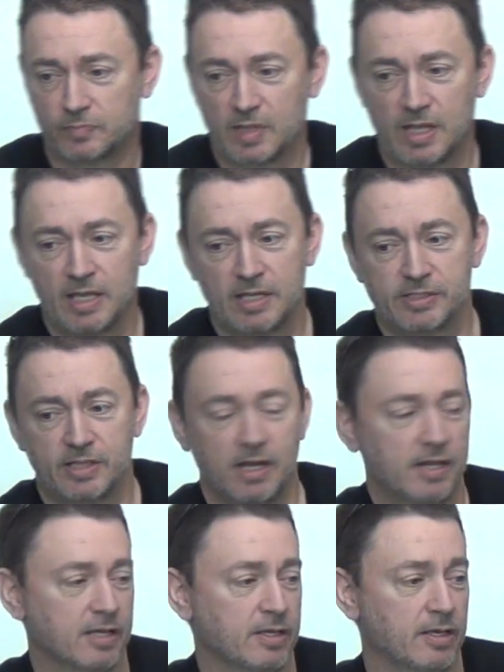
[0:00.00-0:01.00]
There's
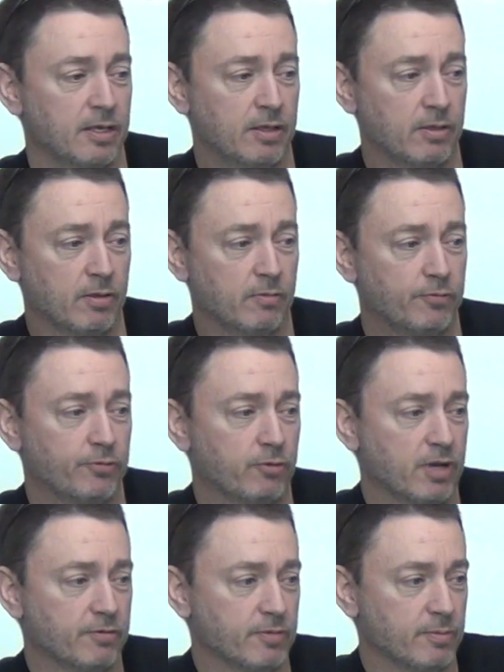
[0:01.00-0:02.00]

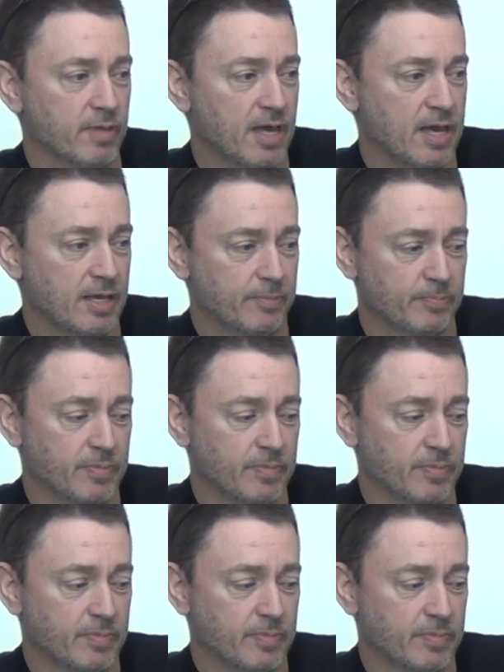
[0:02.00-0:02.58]
3 of them there.